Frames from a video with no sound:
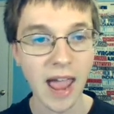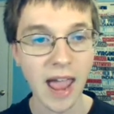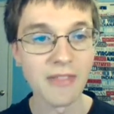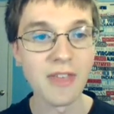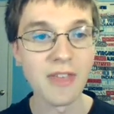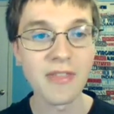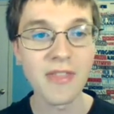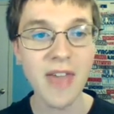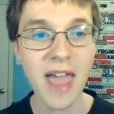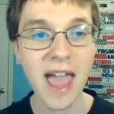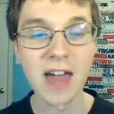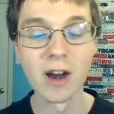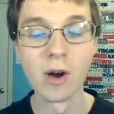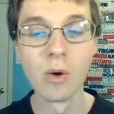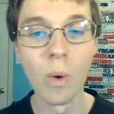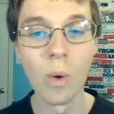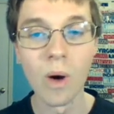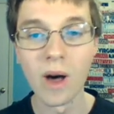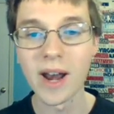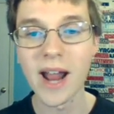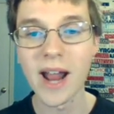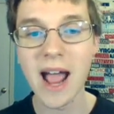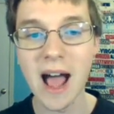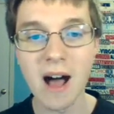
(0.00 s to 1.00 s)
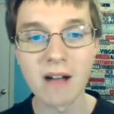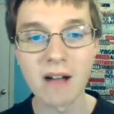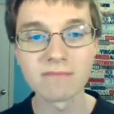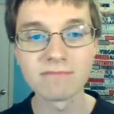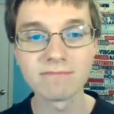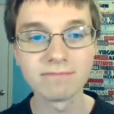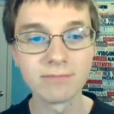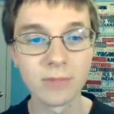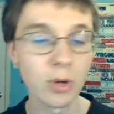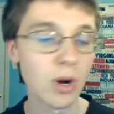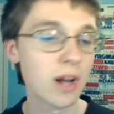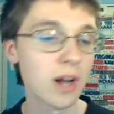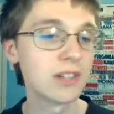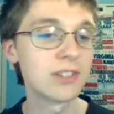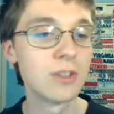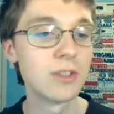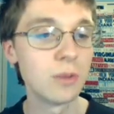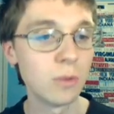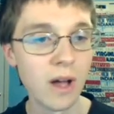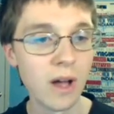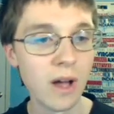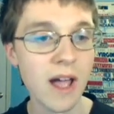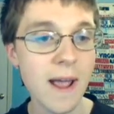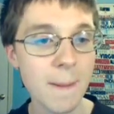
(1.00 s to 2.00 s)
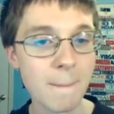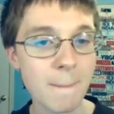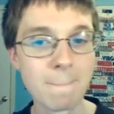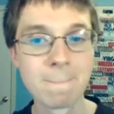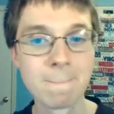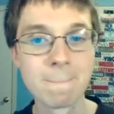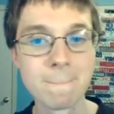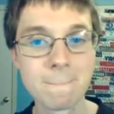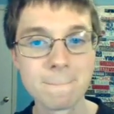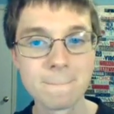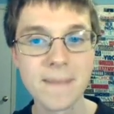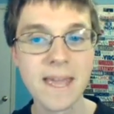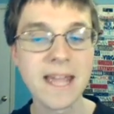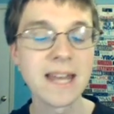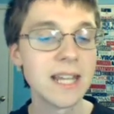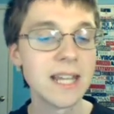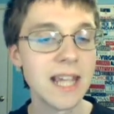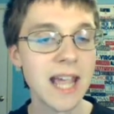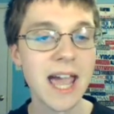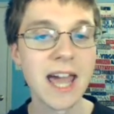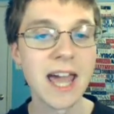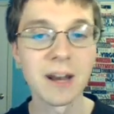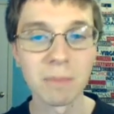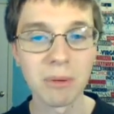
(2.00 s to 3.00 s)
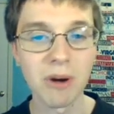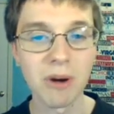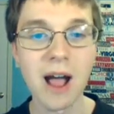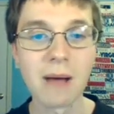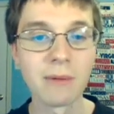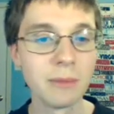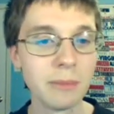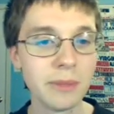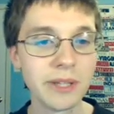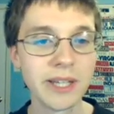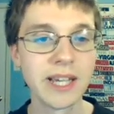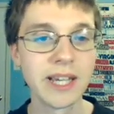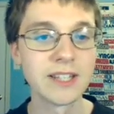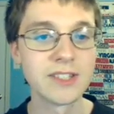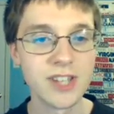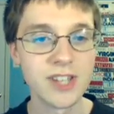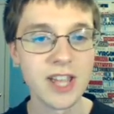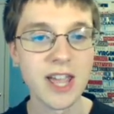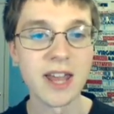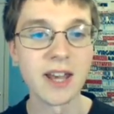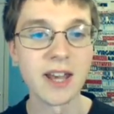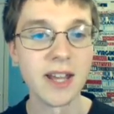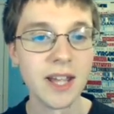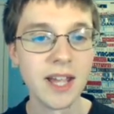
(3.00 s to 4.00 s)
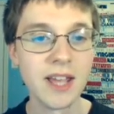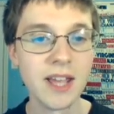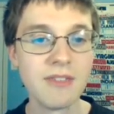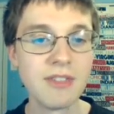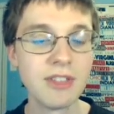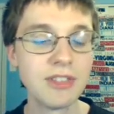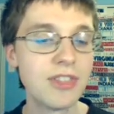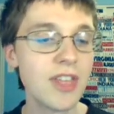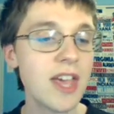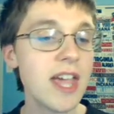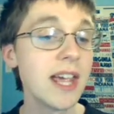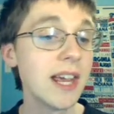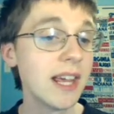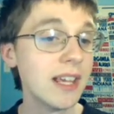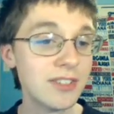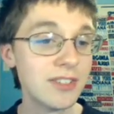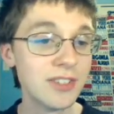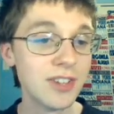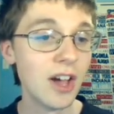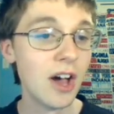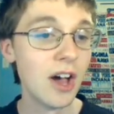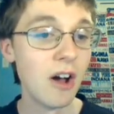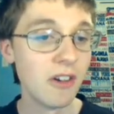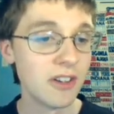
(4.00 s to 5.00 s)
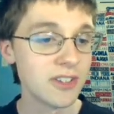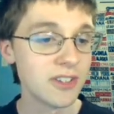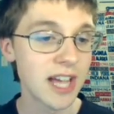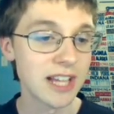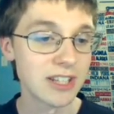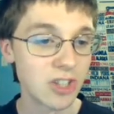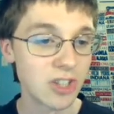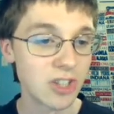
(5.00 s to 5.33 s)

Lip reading: and then they had a 1 out the rest of the way, Indiana probably gets in. The thing is, though, is I